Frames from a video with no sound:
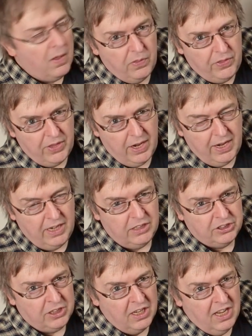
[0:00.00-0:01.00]
there
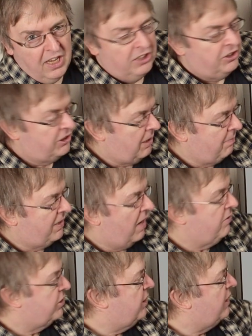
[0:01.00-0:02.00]
is some,
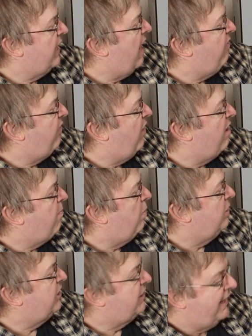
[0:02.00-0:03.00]
certainly
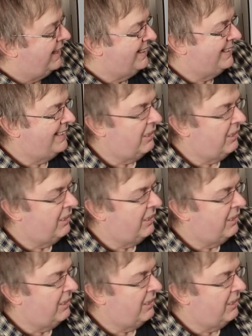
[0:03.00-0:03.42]
f5.6,